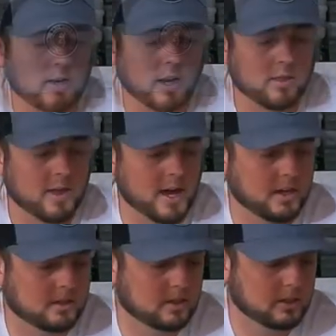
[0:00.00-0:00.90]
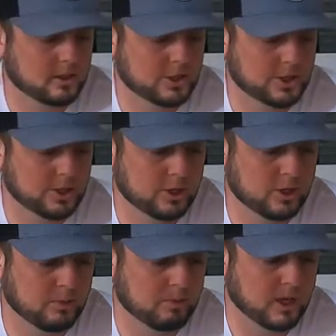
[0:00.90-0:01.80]
Now that
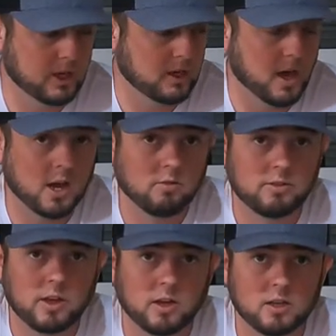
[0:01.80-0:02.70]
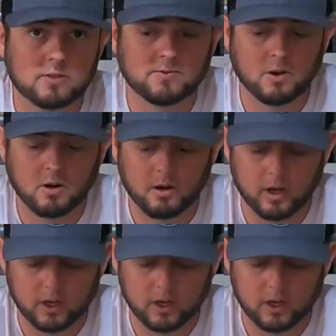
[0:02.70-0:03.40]
should be everything as far